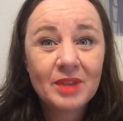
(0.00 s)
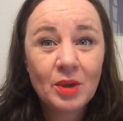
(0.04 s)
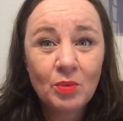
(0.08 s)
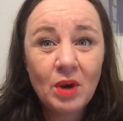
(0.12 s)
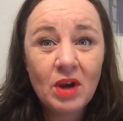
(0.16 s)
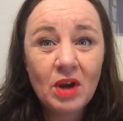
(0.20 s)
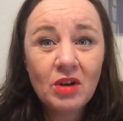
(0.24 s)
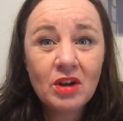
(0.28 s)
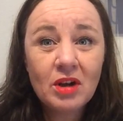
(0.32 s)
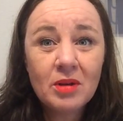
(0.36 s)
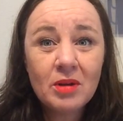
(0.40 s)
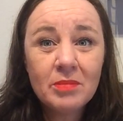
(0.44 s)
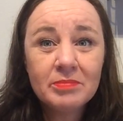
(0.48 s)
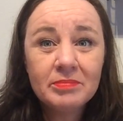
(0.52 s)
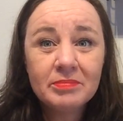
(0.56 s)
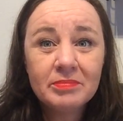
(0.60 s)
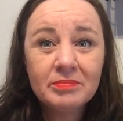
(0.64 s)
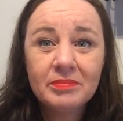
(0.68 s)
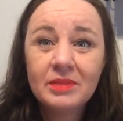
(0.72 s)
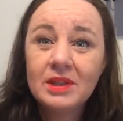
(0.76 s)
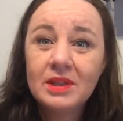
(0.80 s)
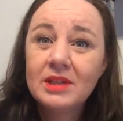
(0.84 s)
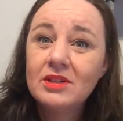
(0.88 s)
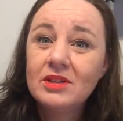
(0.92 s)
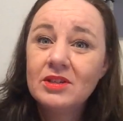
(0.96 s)
Welcome
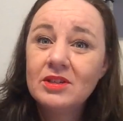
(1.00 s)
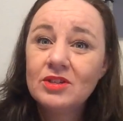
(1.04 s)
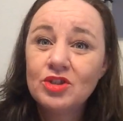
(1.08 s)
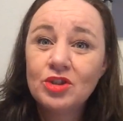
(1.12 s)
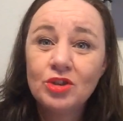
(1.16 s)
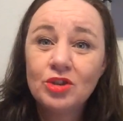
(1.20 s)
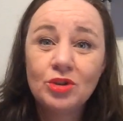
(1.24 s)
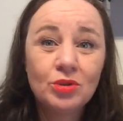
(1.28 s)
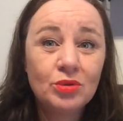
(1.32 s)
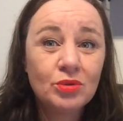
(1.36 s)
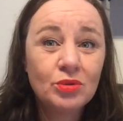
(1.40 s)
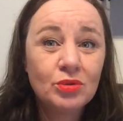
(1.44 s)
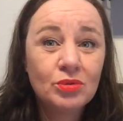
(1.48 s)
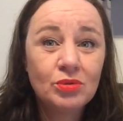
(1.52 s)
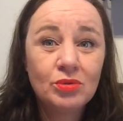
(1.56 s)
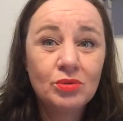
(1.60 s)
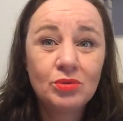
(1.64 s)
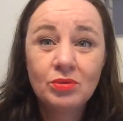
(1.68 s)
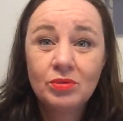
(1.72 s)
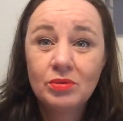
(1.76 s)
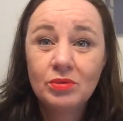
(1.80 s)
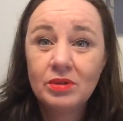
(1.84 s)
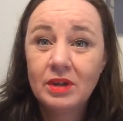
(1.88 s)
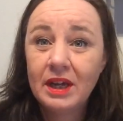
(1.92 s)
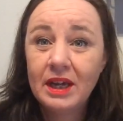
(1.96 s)

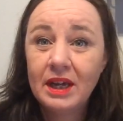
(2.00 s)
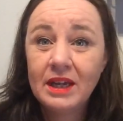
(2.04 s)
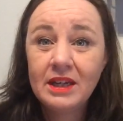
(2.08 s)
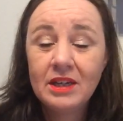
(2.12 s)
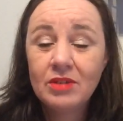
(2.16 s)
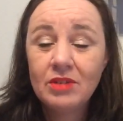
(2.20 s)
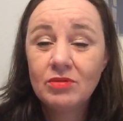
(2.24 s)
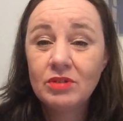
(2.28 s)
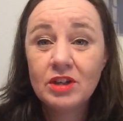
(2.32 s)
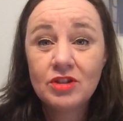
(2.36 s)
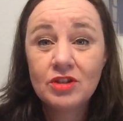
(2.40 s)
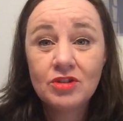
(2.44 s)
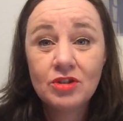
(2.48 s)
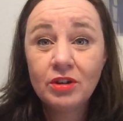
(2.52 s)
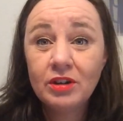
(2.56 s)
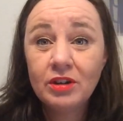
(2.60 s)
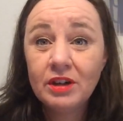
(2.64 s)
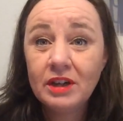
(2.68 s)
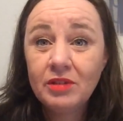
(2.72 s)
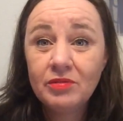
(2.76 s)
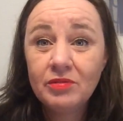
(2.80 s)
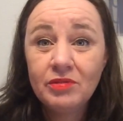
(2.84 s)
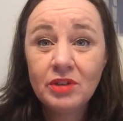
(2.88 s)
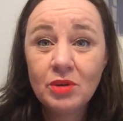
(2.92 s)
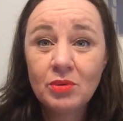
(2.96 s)
to any
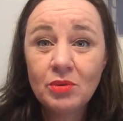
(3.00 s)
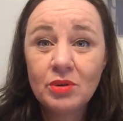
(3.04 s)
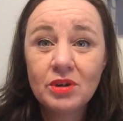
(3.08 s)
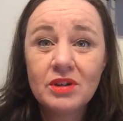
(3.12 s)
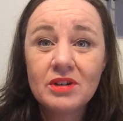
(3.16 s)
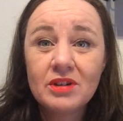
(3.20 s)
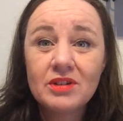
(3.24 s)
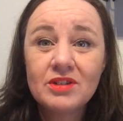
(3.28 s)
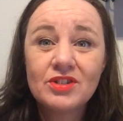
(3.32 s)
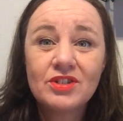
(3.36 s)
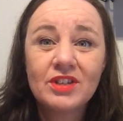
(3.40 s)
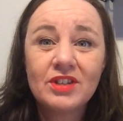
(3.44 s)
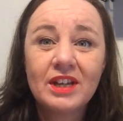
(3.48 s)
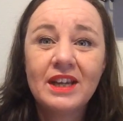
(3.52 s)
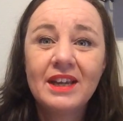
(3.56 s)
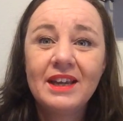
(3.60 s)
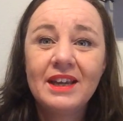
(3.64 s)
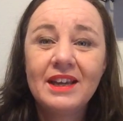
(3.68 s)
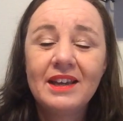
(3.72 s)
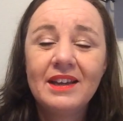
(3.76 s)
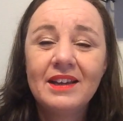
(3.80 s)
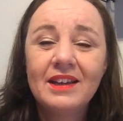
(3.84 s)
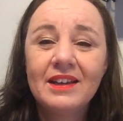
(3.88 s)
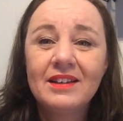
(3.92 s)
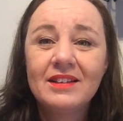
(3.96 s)
returning viewers
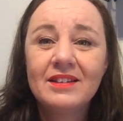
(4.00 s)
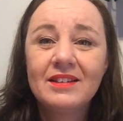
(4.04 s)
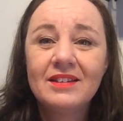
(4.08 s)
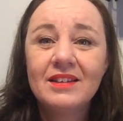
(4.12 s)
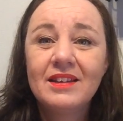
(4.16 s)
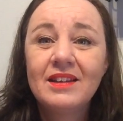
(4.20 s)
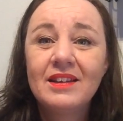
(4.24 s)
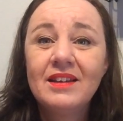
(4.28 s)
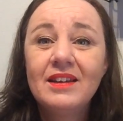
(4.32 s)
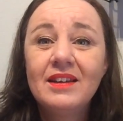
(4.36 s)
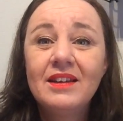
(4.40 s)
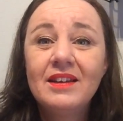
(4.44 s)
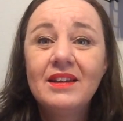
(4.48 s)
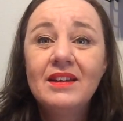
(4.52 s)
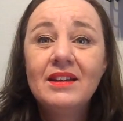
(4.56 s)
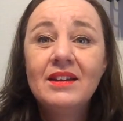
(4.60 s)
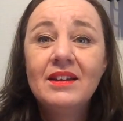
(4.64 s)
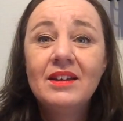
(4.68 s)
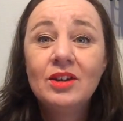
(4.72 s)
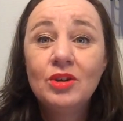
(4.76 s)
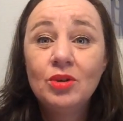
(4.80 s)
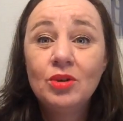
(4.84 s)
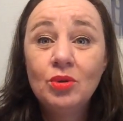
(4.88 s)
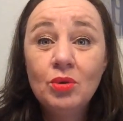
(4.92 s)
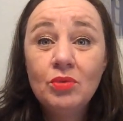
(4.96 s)
and
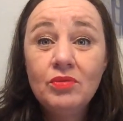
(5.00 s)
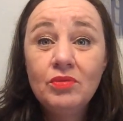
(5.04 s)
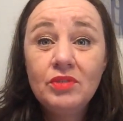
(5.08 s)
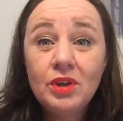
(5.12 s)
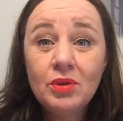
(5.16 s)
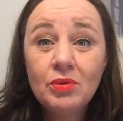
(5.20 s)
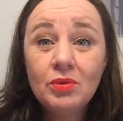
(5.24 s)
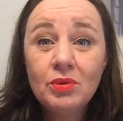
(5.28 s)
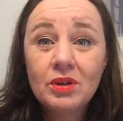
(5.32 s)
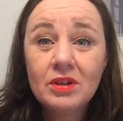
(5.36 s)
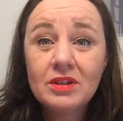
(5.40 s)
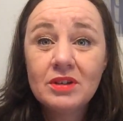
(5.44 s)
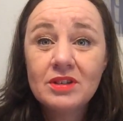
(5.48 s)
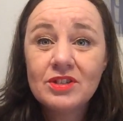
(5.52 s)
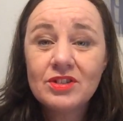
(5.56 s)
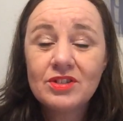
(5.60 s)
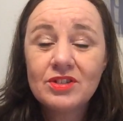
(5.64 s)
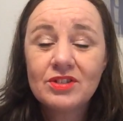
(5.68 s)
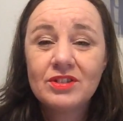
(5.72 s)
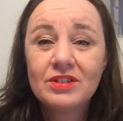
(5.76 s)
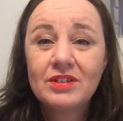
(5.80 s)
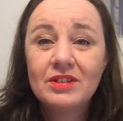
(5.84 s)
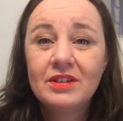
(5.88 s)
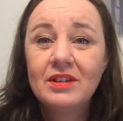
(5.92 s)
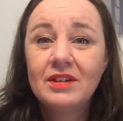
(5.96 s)
new
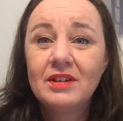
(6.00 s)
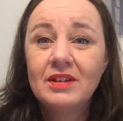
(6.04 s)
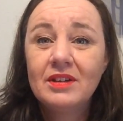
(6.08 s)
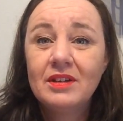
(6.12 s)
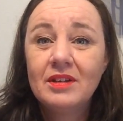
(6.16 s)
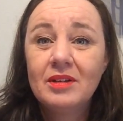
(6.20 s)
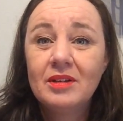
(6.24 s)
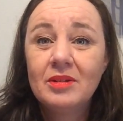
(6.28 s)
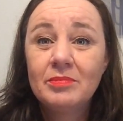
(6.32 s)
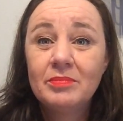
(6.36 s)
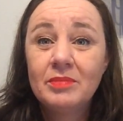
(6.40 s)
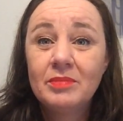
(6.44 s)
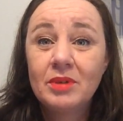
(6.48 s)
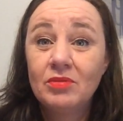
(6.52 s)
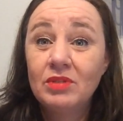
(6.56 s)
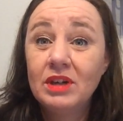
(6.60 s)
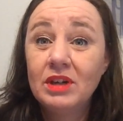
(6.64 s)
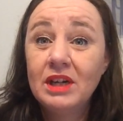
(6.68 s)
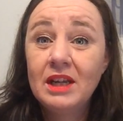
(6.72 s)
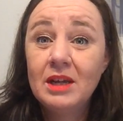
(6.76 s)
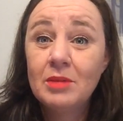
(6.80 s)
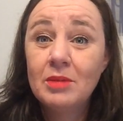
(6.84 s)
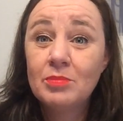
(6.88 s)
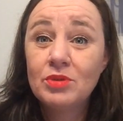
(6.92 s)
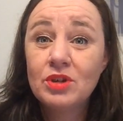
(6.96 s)
viewers.
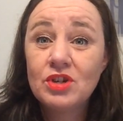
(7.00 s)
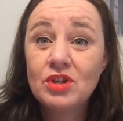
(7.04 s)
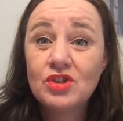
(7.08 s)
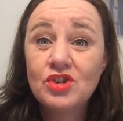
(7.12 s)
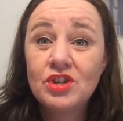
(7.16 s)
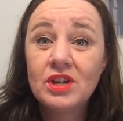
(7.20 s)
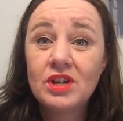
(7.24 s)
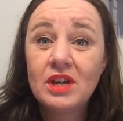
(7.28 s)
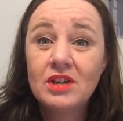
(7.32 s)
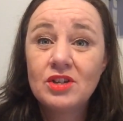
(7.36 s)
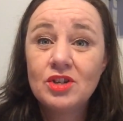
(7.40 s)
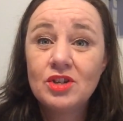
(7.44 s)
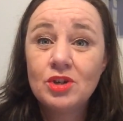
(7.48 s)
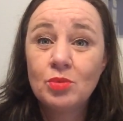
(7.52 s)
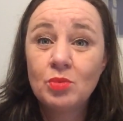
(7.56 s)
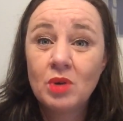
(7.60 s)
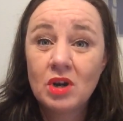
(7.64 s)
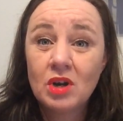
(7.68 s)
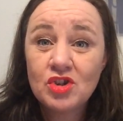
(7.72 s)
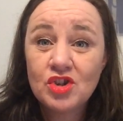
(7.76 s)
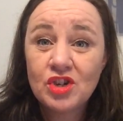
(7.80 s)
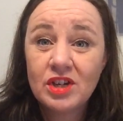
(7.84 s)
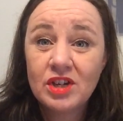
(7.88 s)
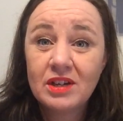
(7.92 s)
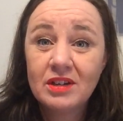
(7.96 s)
Really appreciate you
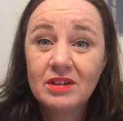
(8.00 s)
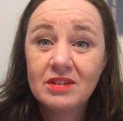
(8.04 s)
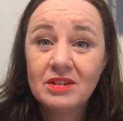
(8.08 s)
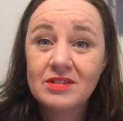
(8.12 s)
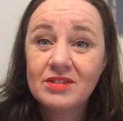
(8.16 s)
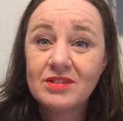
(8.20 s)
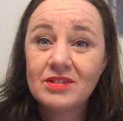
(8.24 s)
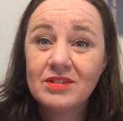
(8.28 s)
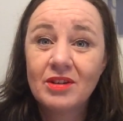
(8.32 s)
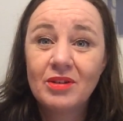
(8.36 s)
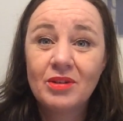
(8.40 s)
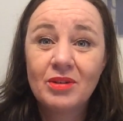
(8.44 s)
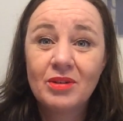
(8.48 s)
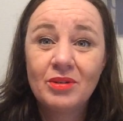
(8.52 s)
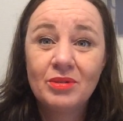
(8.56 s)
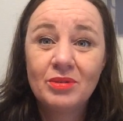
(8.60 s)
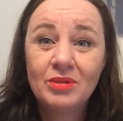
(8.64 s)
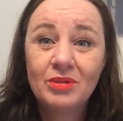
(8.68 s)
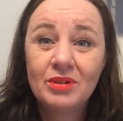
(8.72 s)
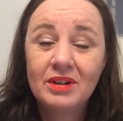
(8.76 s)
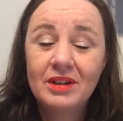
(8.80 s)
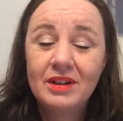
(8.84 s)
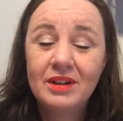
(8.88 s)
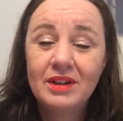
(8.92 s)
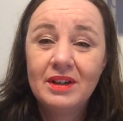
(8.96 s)
watching,
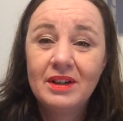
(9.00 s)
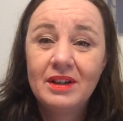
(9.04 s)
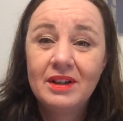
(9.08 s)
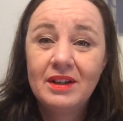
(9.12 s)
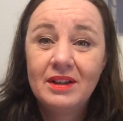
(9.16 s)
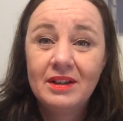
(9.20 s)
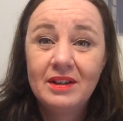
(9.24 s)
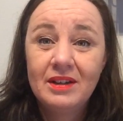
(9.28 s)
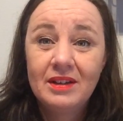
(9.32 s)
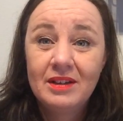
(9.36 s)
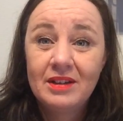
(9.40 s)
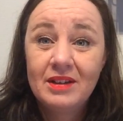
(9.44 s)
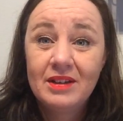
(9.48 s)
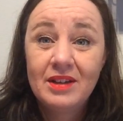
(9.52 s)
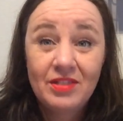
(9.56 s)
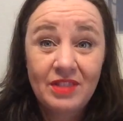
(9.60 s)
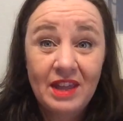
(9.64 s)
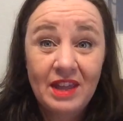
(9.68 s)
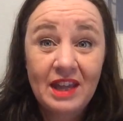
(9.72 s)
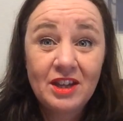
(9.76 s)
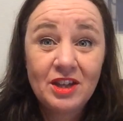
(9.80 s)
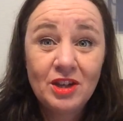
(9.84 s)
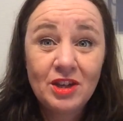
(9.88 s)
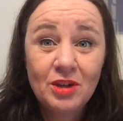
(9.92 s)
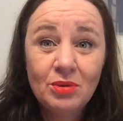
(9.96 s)
so
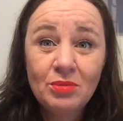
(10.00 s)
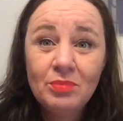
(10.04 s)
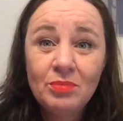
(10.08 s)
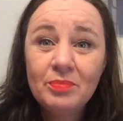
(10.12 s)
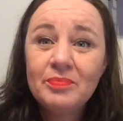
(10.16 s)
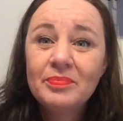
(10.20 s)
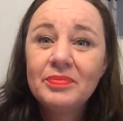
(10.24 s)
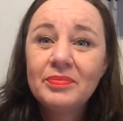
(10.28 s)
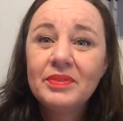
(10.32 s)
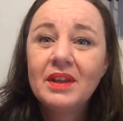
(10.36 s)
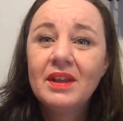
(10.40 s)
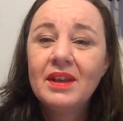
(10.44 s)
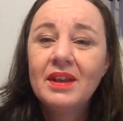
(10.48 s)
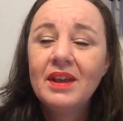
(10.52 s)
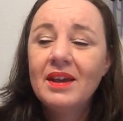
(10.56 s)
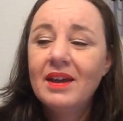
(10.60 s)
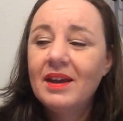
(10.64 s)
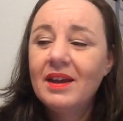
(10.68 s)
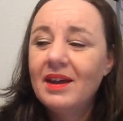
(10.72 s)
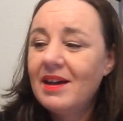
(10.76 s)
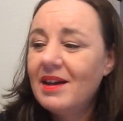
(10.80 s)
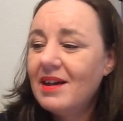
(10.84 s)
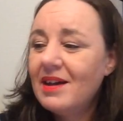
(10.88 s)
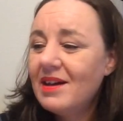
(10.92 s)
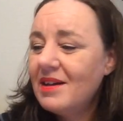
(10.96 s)
thank you.
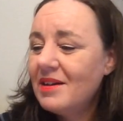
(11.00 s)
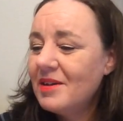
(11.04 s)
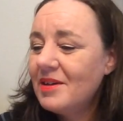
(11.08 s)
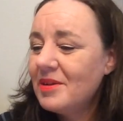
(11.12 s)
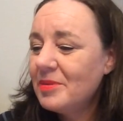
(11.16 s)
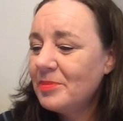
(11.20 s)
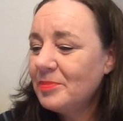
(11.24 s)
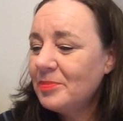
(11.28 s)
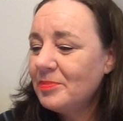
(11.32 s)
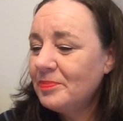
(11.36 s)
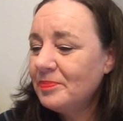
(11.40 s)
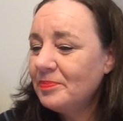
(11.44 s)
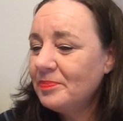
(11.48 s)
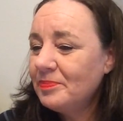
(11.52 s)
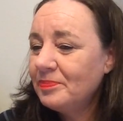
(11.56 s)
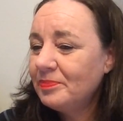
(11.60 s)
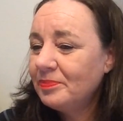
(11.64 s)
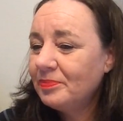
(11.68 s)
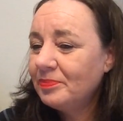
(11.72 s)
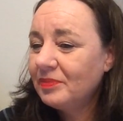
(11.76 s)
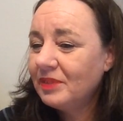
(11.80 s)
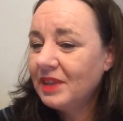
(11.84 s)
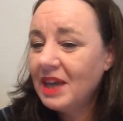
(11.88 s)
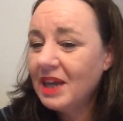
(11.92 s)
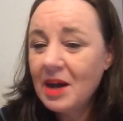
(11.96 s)

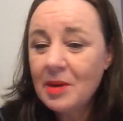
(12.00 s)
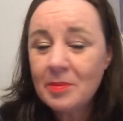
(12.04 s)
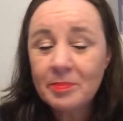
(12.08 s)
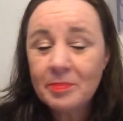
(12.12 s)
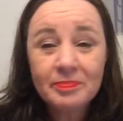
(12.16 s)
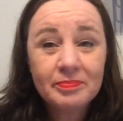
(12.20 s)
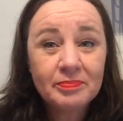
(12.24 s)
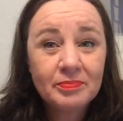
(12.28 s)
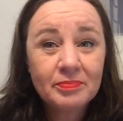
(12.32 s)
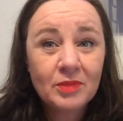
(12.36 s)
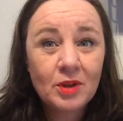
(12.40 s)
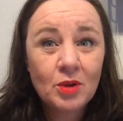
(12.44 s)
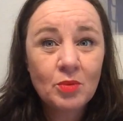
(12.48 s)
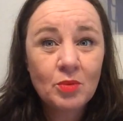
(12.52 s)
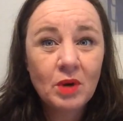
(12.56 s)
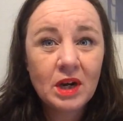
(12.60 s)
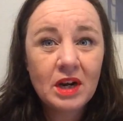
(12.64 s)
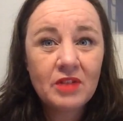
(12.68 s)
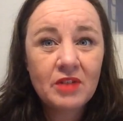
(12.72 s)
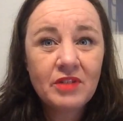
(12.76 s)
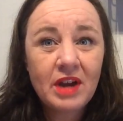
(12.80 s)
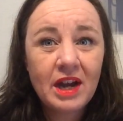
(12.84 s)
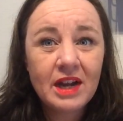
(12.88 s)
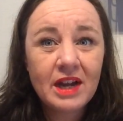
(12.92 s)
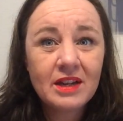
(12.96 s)
What
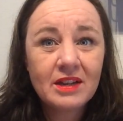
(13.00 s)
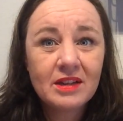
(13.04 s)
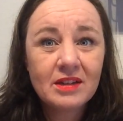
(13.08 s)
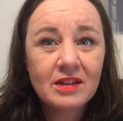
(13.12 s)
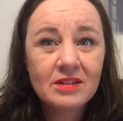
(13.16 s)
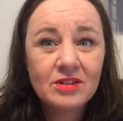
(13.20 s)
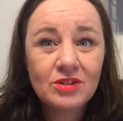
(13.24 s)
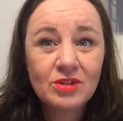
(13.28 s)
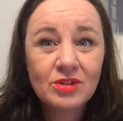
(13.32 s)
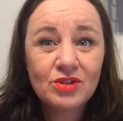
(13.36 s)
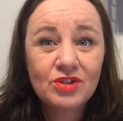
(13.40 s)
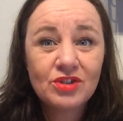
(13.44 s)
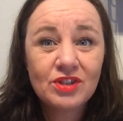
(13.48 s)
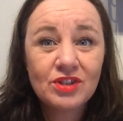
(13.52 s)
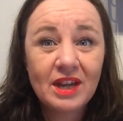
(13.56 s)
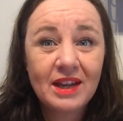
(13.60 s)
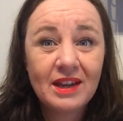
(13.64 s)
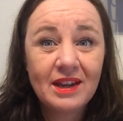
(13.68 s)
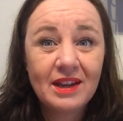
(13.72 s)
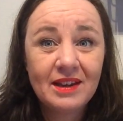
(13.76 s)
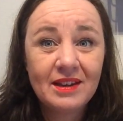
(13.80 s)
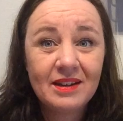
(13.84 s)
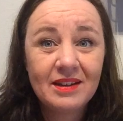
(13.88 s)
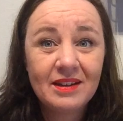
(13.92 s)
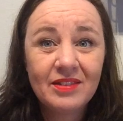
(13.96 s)
have I to
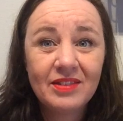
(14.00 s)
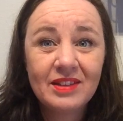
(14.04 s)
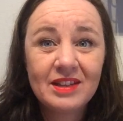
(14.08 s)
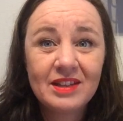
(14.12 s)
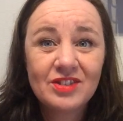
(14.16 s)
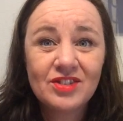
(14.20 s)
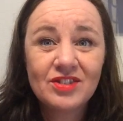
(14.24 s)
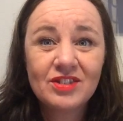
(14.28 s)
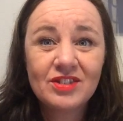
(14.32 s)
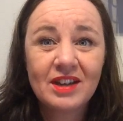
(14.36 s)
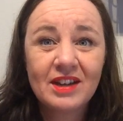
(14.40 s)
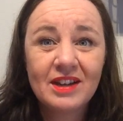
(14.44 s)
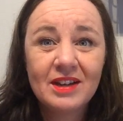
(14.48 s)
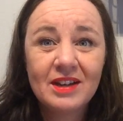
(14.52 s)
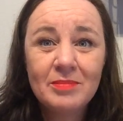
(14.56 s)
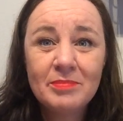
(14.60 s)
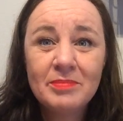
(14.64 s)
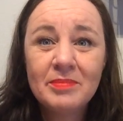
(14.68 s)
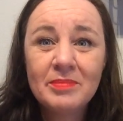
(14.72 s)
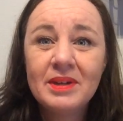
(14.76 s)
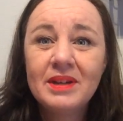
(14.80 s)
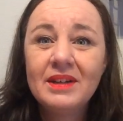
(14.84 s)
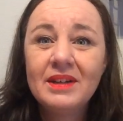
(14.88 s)
say this time?